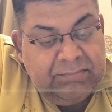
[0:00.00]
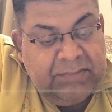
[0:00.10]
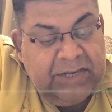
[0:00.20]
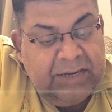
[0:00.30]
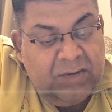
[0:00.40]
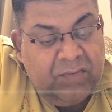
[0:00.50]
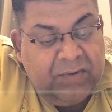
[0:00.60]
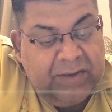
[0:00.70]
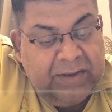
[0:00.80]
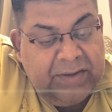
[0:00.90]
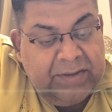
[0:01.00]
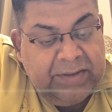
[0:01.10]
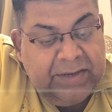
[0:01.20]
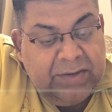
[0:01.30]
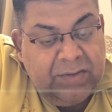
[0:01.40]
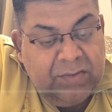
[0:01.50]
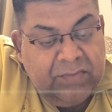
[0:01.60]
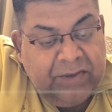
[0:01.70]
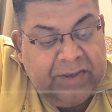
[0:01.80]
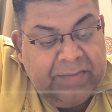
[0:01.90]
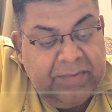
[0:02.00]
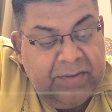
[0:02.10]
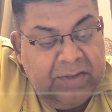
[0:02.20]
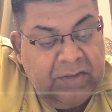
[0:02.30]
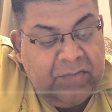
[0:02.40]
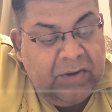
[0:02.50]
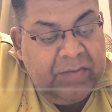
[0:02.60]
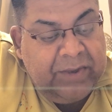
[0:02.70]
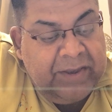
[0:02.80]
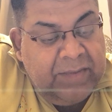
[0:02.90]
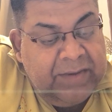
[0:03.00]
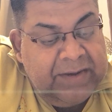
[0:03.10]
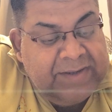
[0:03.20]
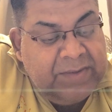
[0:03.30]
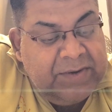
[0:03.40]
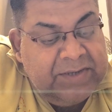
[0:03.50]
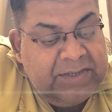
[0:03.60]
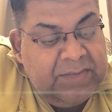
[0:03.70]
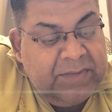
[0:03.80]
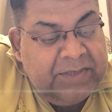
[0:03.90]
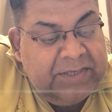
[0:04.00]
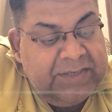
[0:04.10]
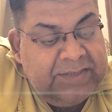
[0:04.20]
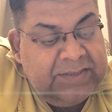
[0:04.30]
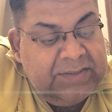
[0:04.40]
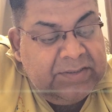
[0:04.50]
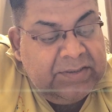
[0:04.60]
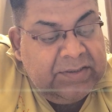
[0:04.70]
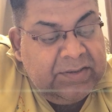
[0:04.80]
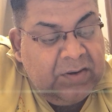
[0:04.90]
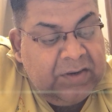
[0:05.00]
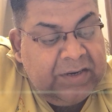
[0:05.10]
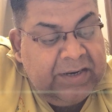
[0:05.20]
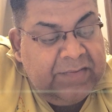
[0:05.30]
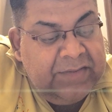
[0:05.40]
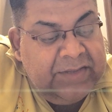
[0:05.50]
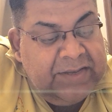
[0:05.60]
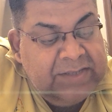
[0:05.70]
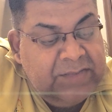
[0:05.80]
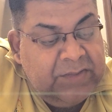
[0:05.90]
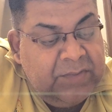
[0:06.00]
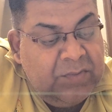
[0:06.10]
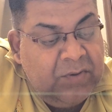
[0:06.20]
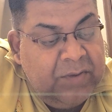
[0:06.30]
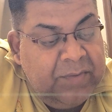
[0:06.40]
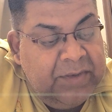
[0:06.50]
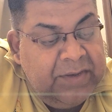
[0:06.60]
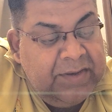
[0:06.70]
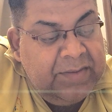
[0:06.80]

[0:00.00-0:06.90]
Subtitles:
there to 5. Following biochemical examination, patients alternate with the S with the OMB